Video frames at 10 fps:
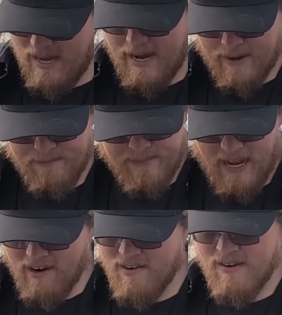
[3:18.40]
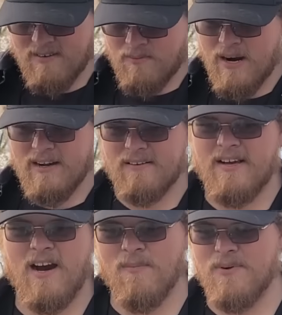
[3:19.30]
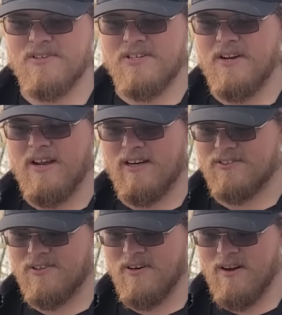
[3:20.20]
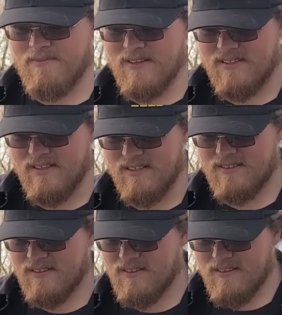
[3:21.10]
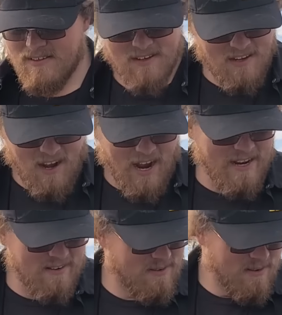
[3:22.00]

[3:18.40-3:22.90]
yeah, I don't even have to break out the caliper to show you how screwed up this is. I